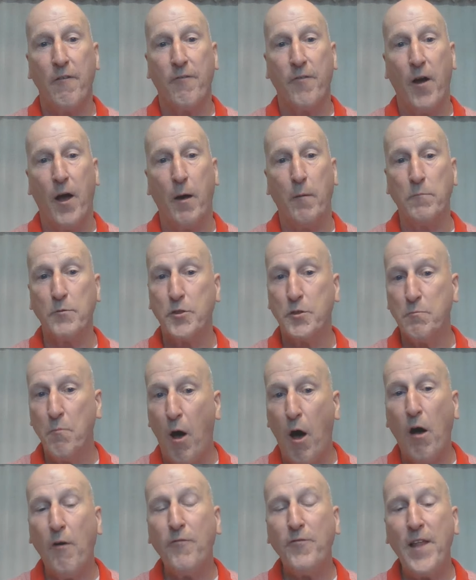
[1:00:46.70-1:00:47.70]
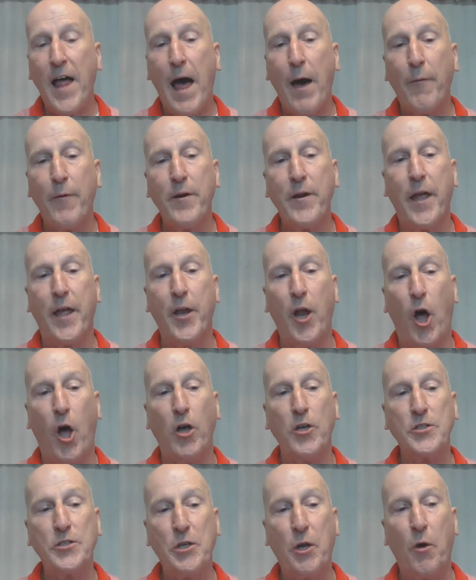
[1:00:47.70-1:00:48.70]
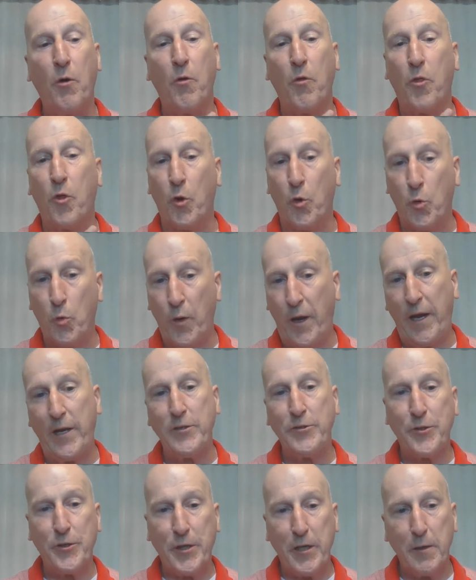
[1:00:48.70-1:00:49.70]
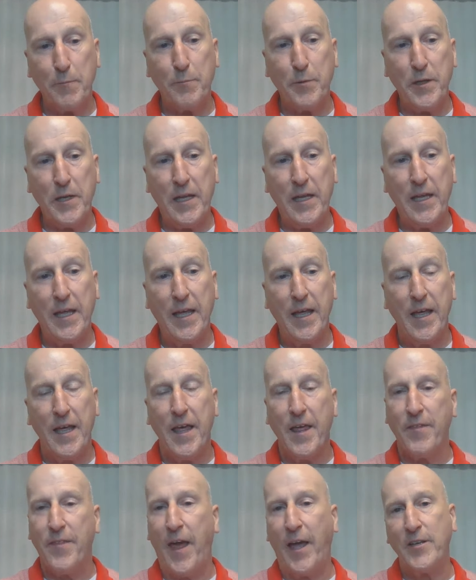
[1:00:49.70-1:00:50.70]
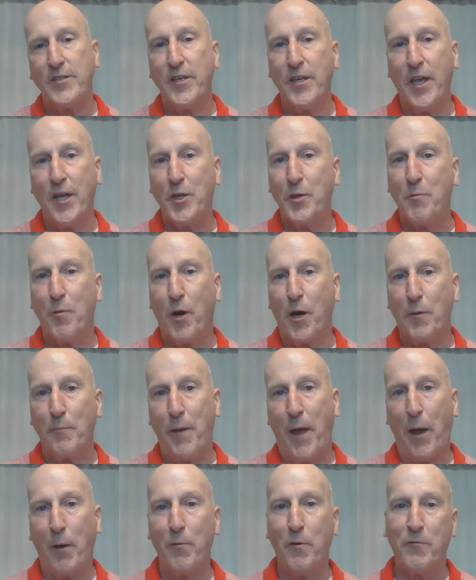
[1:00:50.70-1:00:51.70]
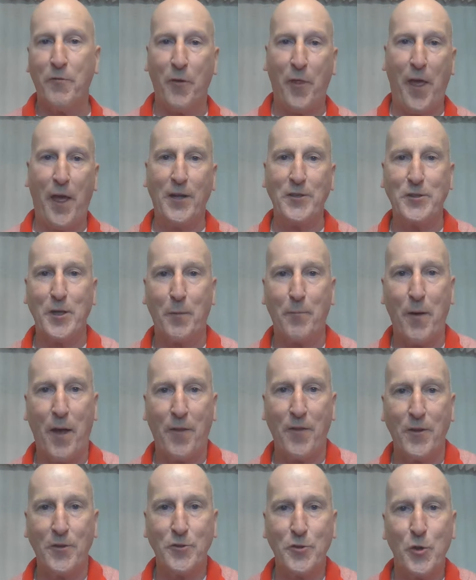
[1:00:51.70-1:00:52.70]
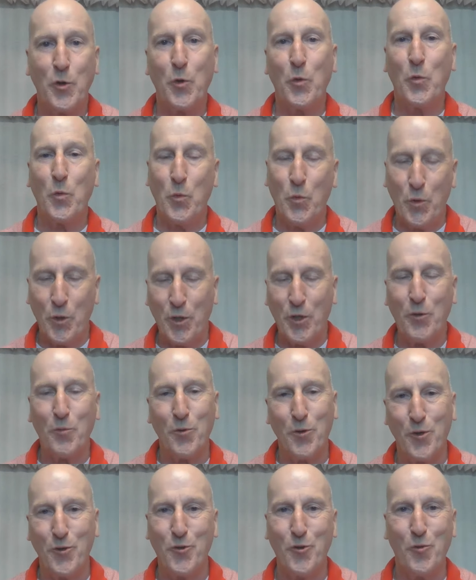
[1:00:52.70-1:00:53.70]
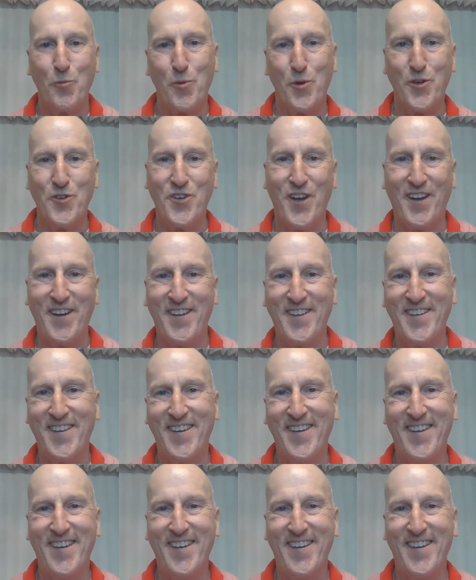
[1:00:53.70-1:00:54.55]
from Small Flower and also the Razor Company. Thanks again to Mark Bagwell for the heads up on this. Really, really do appreciate it.